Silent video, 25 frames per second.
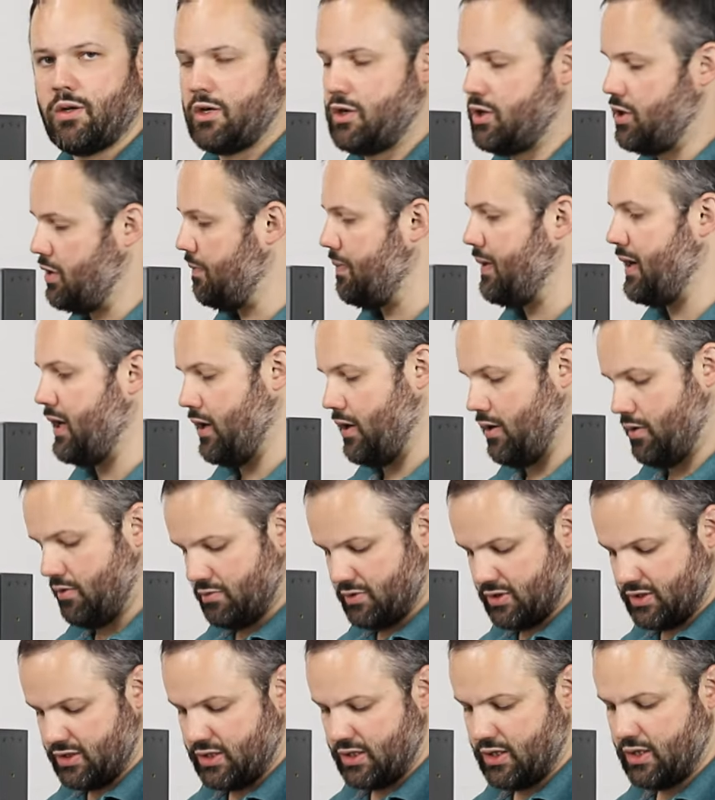to be
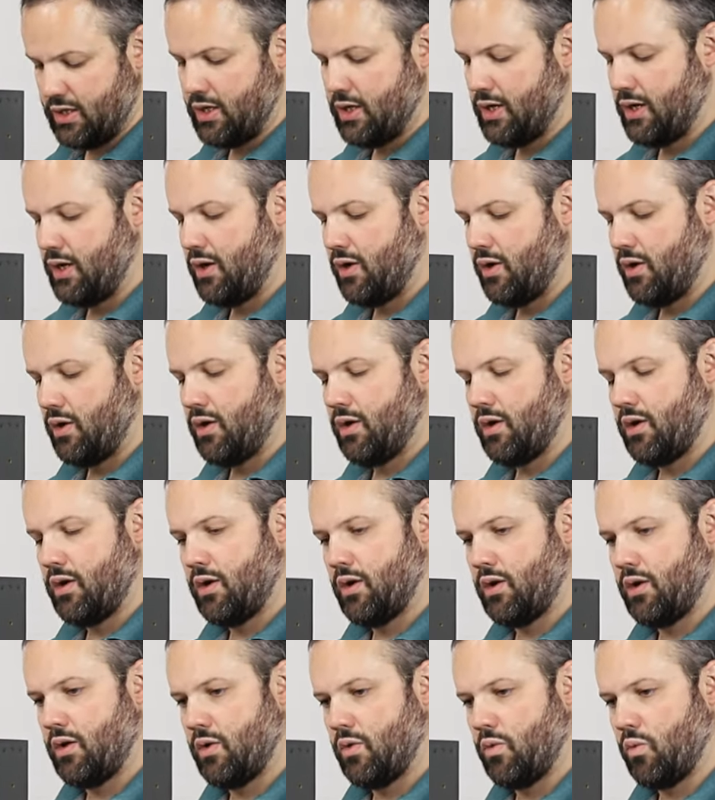used.
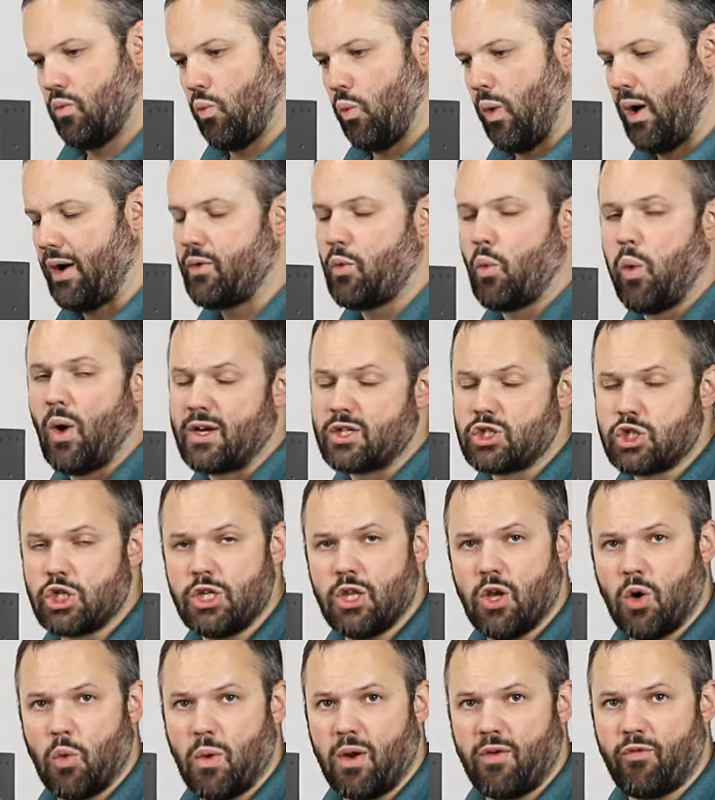One question
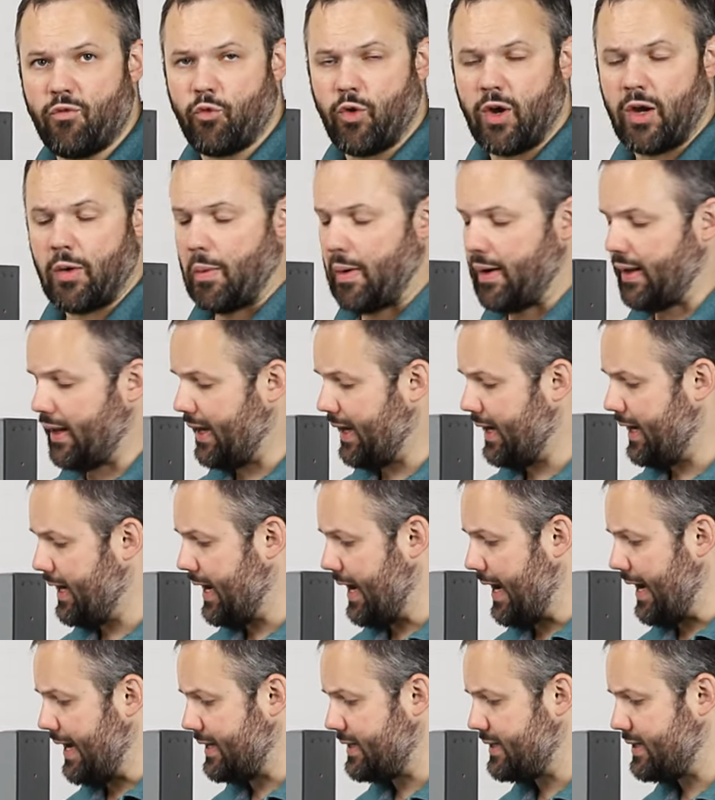though we frequently
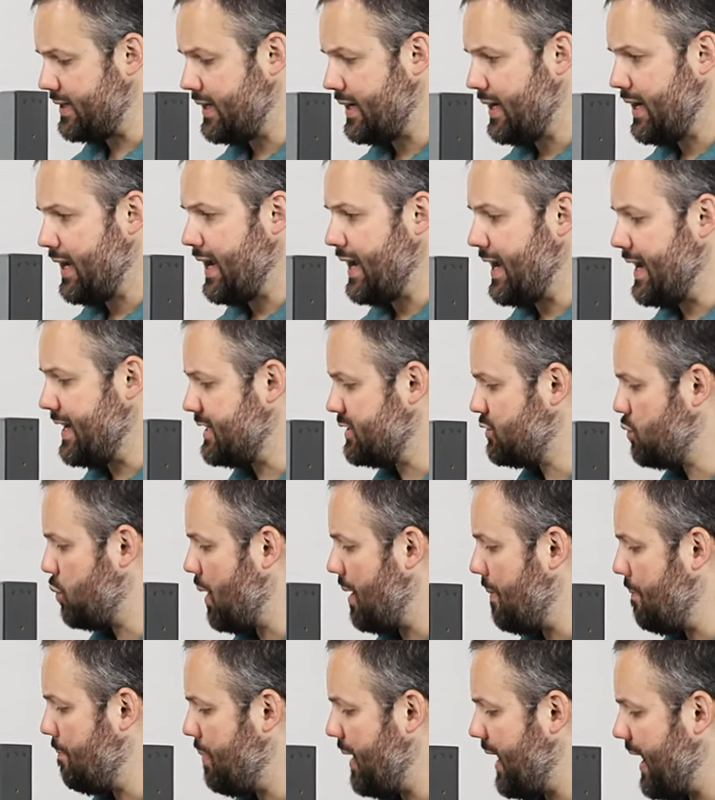get is
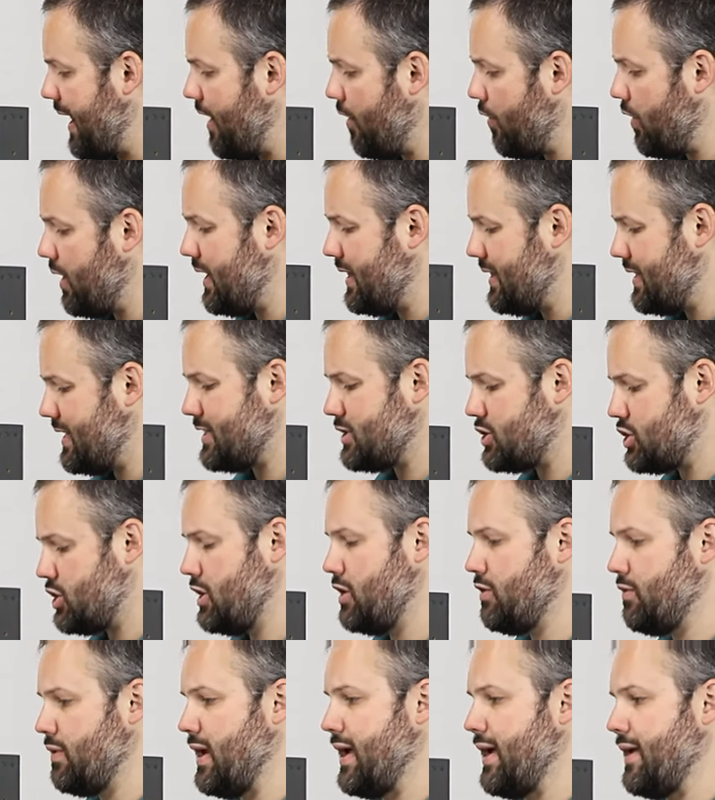when pairing this
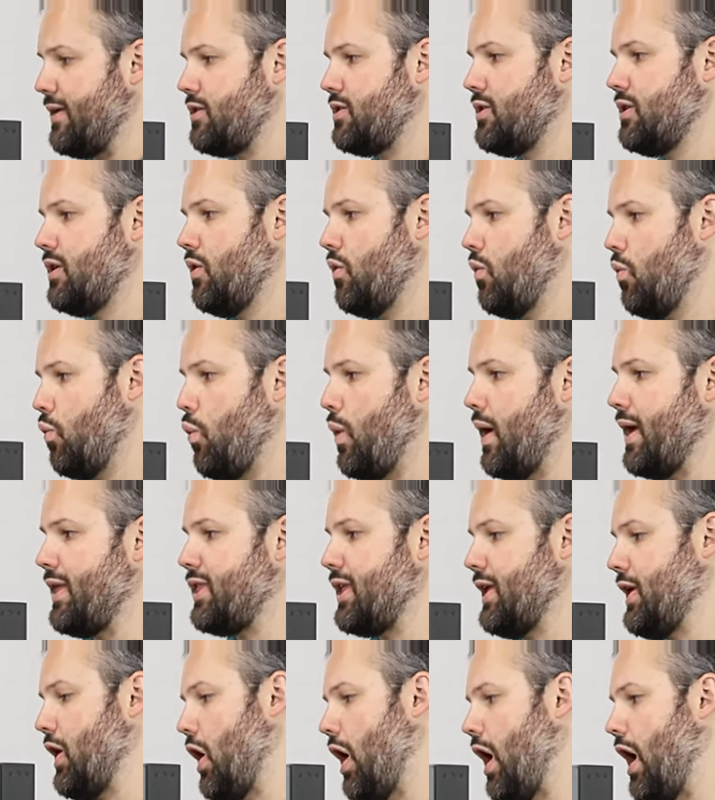unit
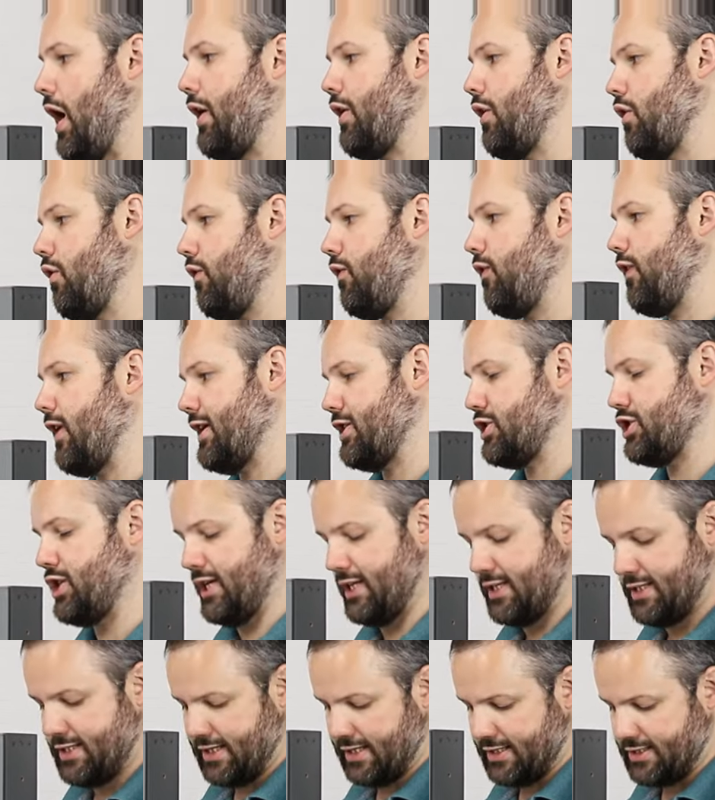with an auto
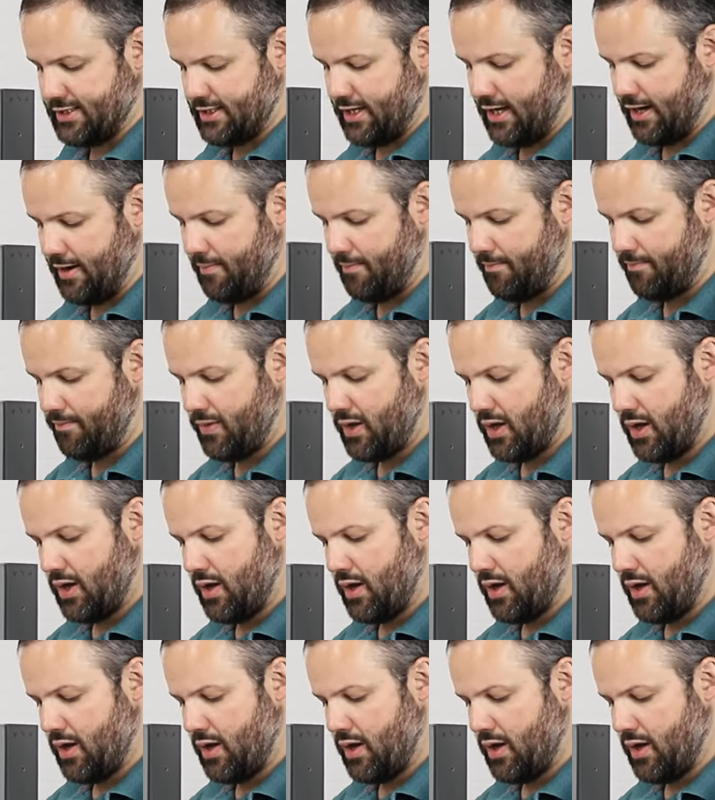flushing system,